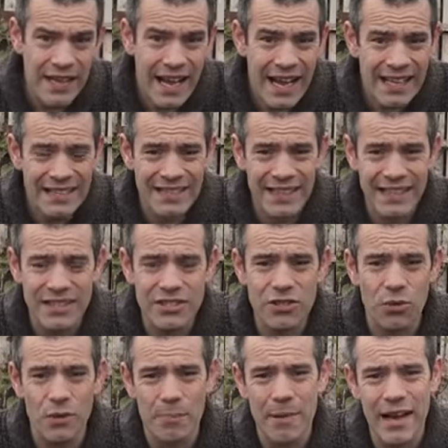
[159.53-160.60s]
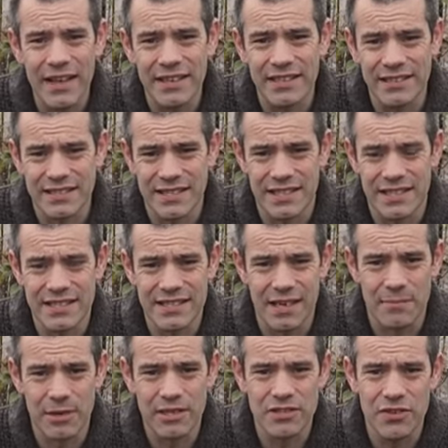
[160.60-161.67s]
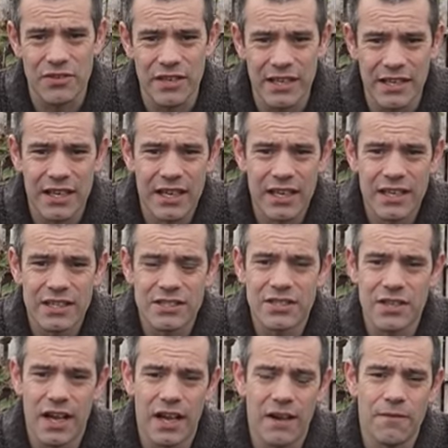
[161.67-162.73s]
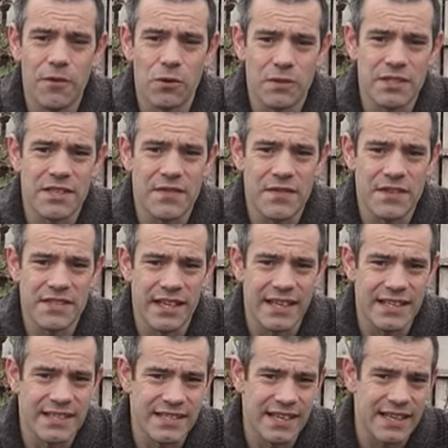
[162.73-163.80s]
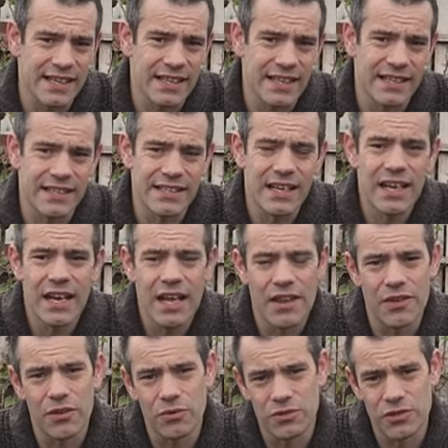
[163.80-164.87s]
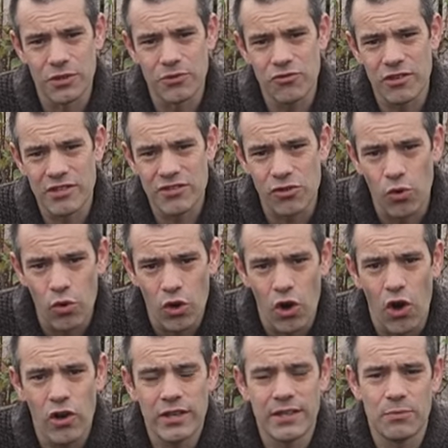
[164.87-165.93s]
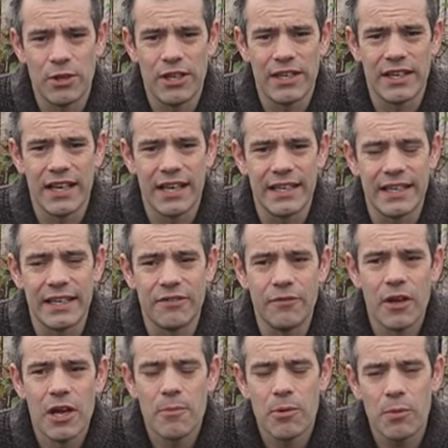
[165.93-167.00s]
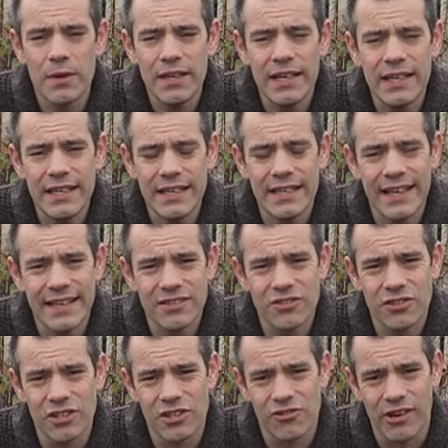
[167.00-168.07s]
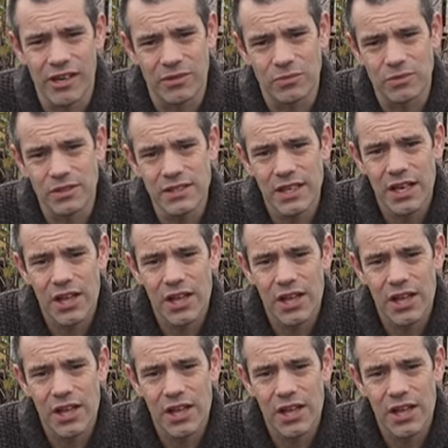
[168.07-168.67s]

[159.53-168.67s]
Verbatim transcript: They act like solar panels in the summer, so they uh, photosynthesizing, and and those nutrients are all locked within our leaf. But when they land on the ground,